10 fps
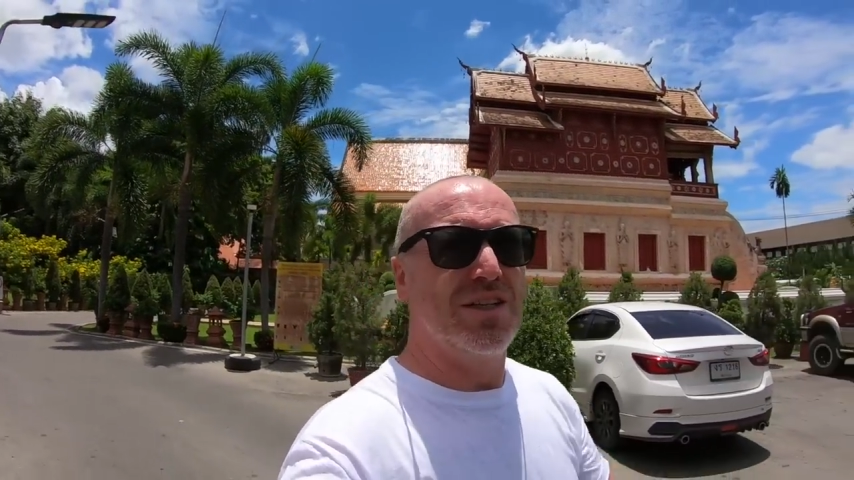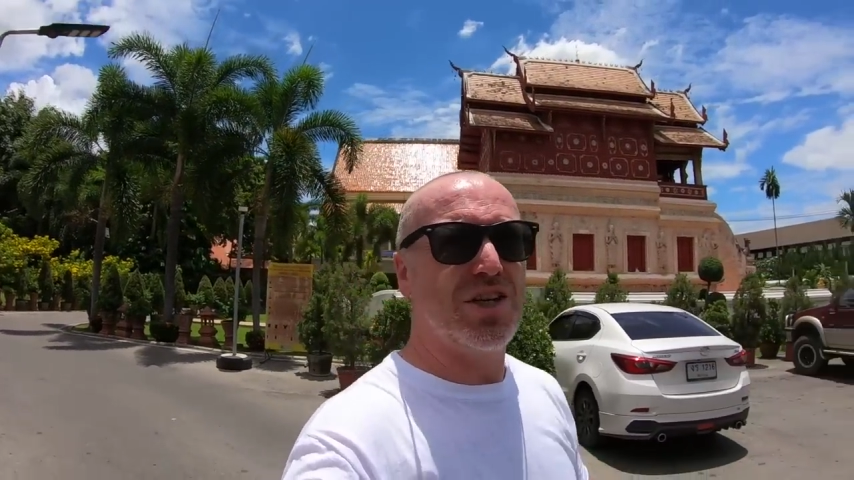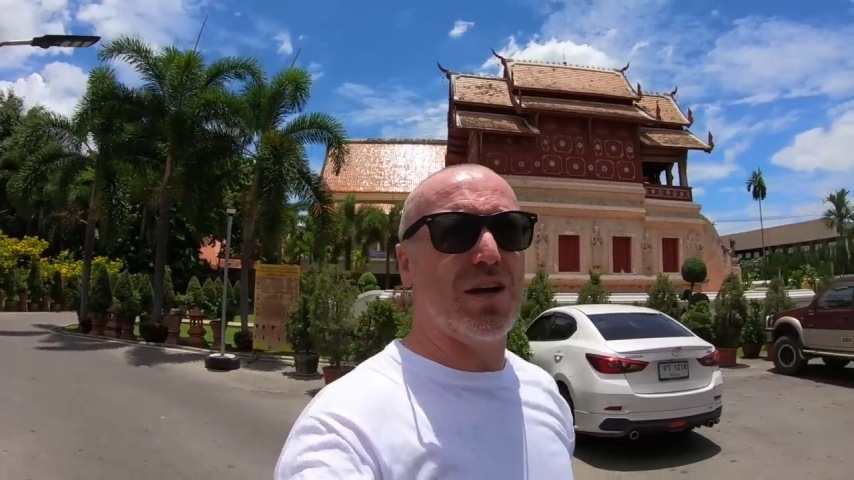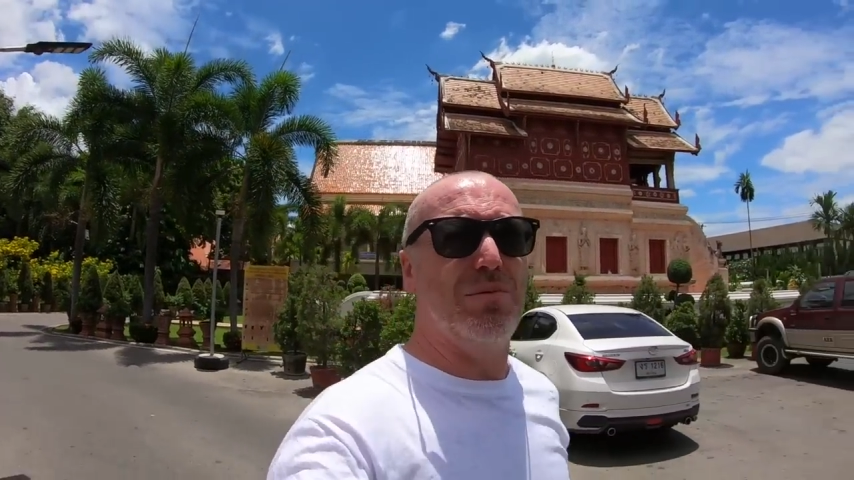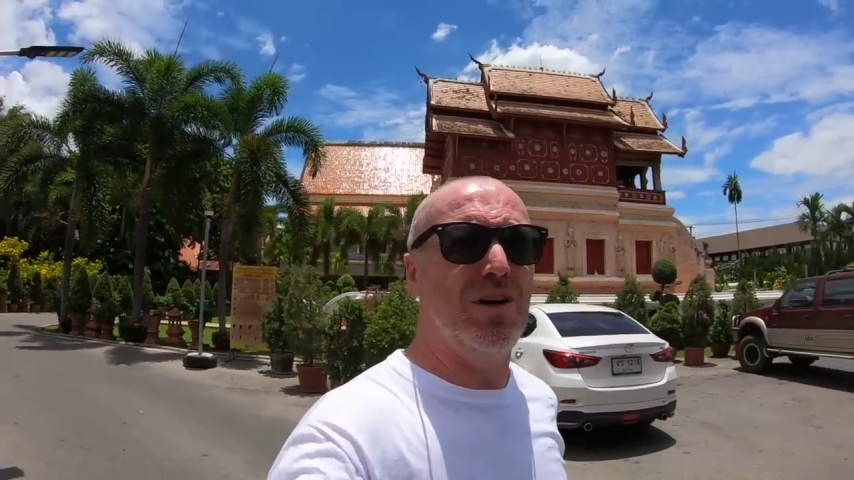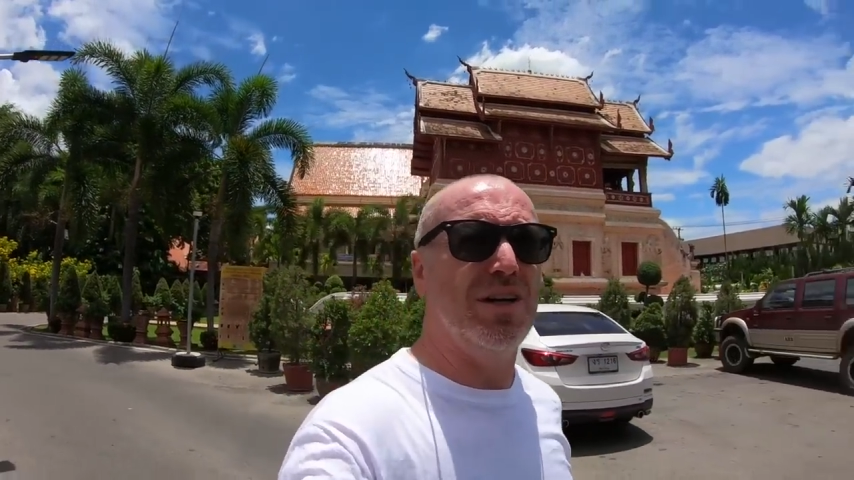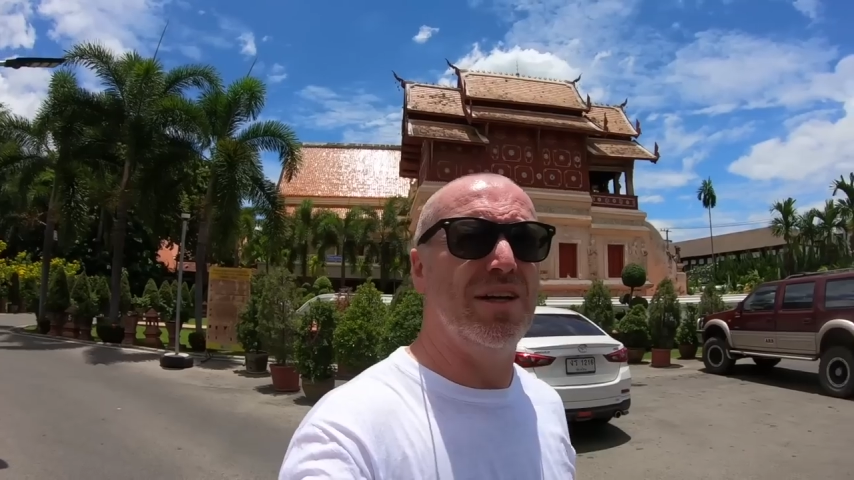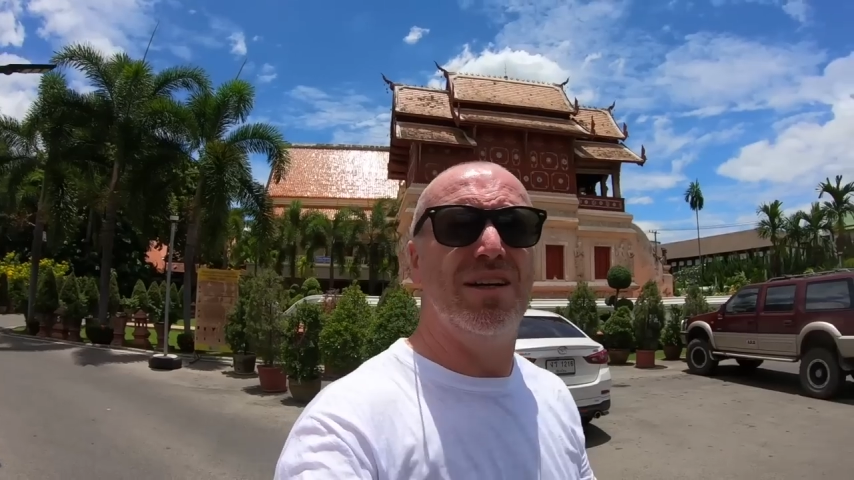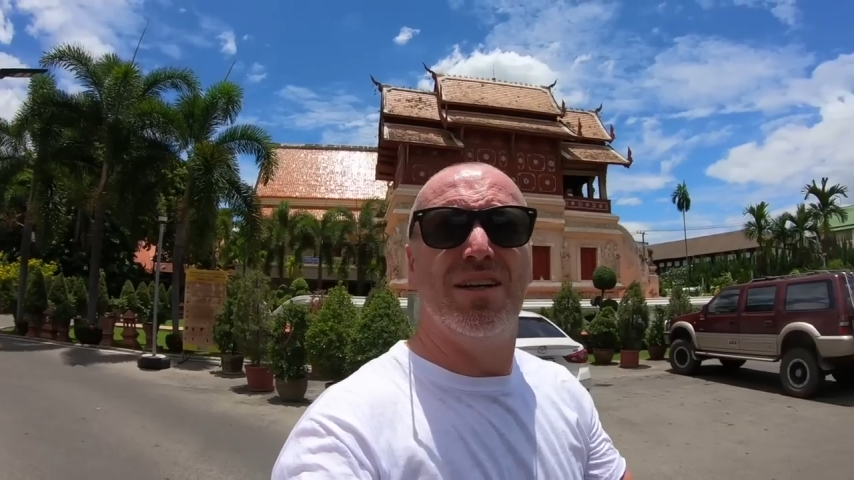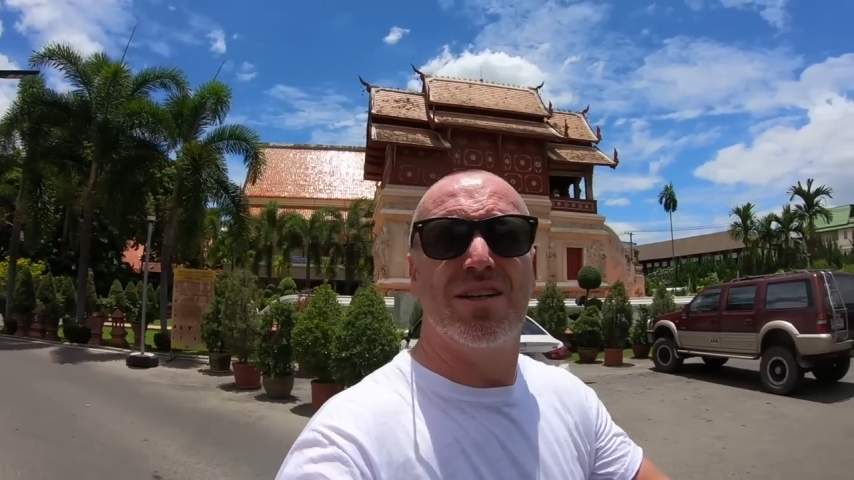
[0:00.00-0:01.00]
Chiang Mai.
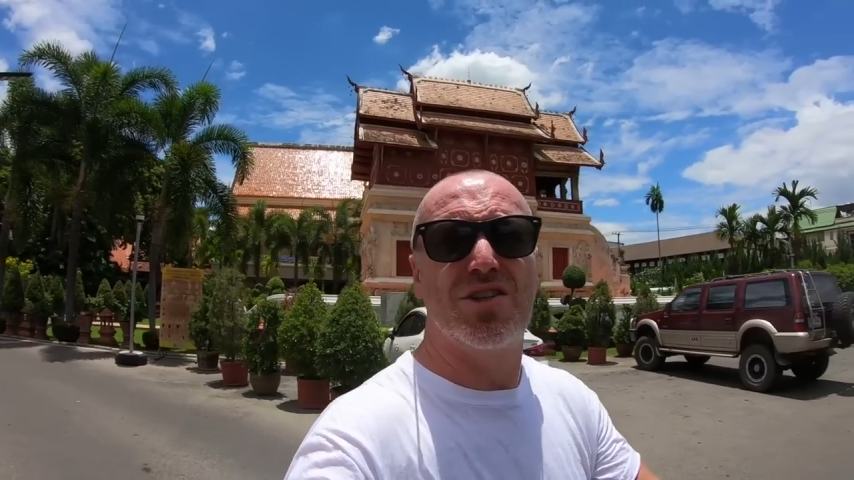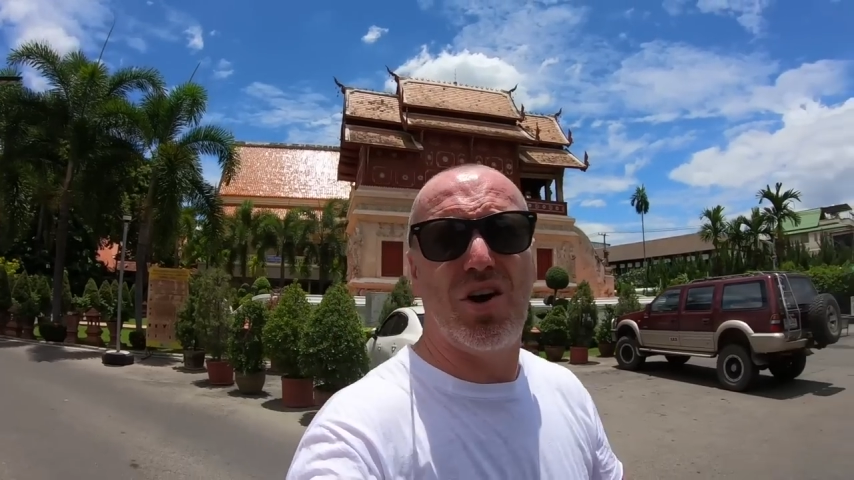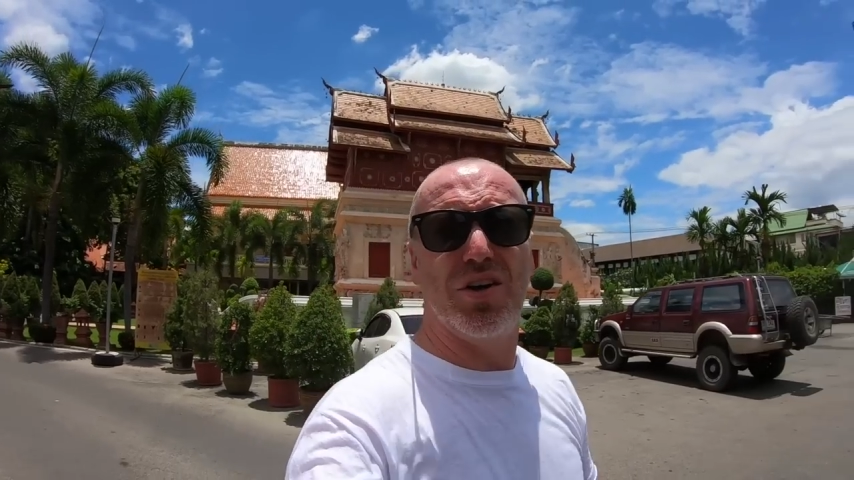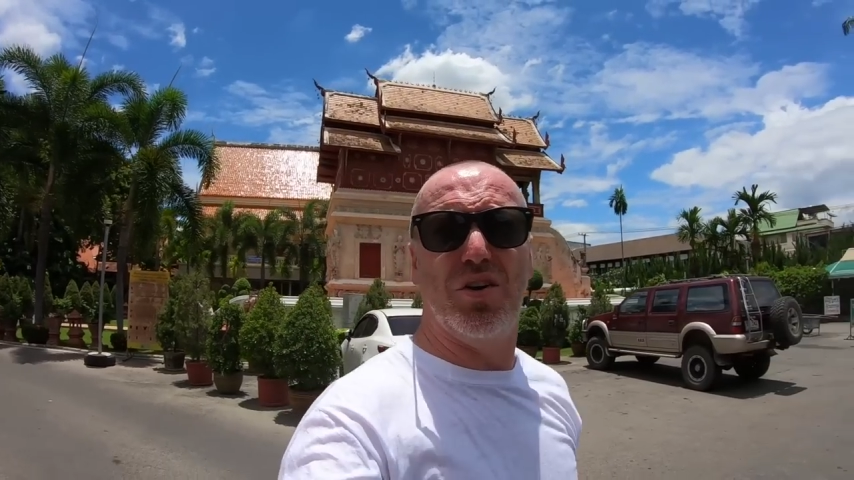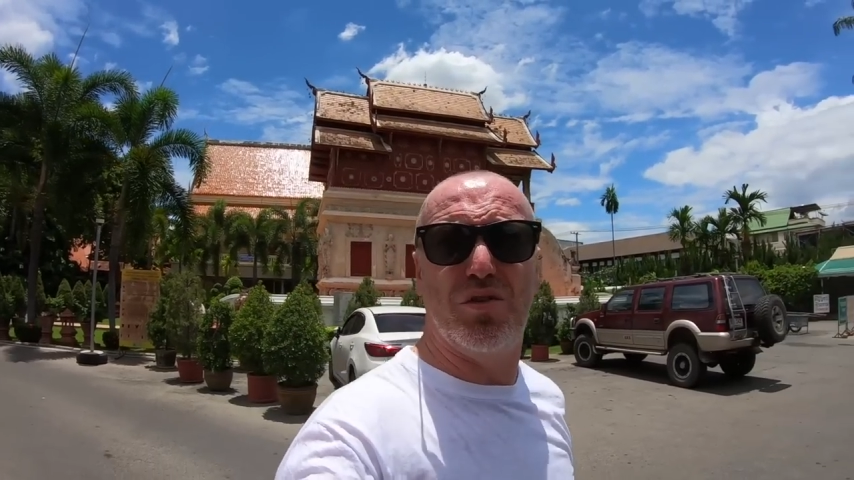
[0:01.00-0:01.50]
Sign